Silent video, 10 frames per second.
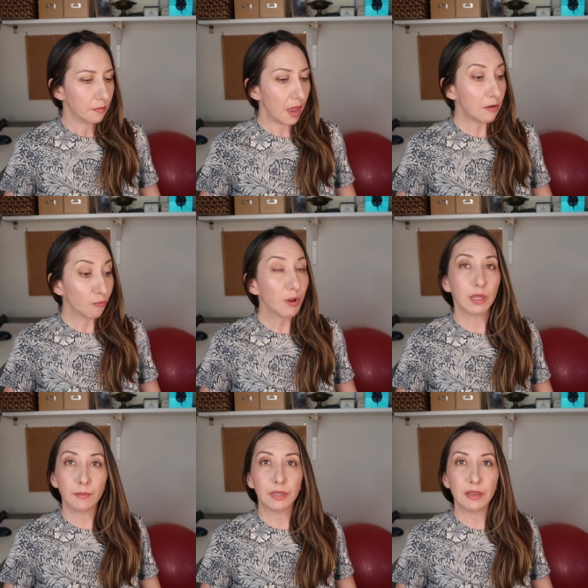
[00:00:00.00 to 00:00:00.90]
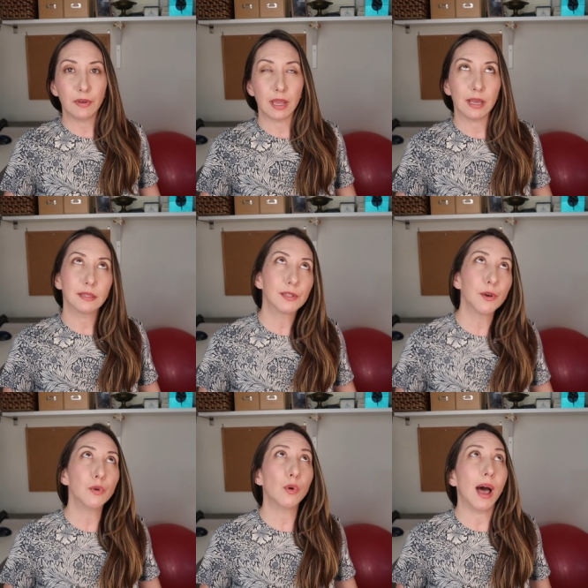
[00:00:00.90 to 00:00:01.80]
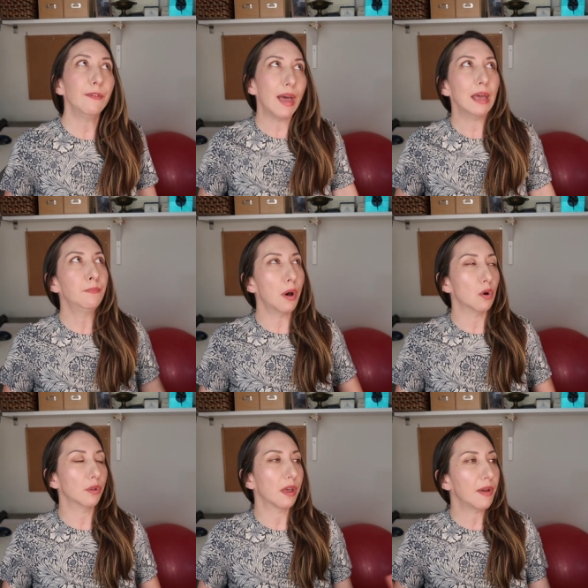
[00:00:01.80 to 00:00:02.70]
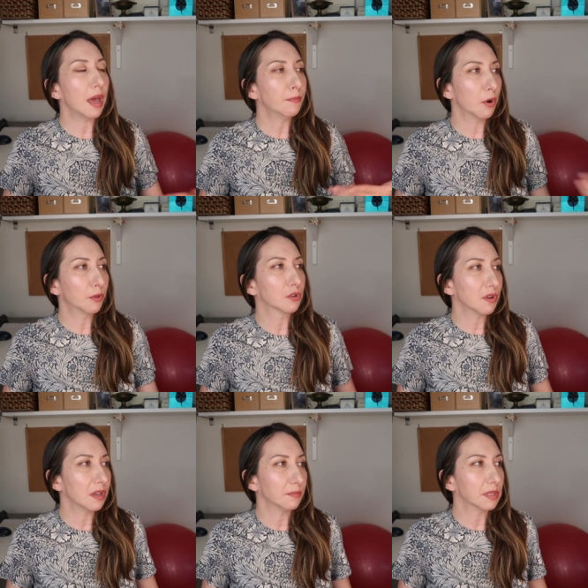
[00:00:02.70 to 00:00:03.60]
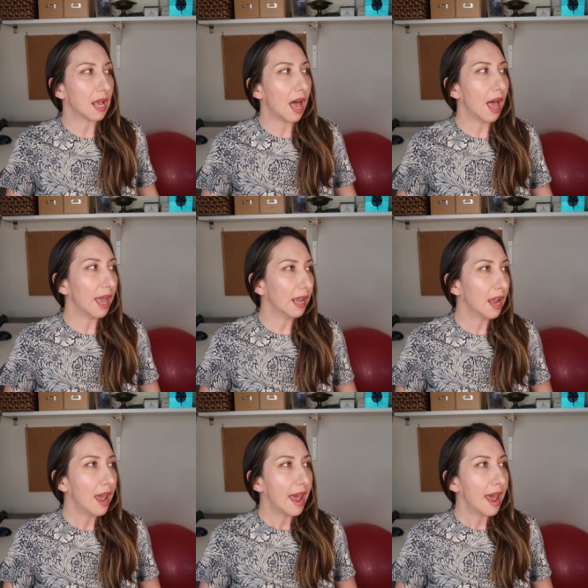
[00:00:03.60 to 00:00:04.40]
and really believing it. So I've had both dreams. I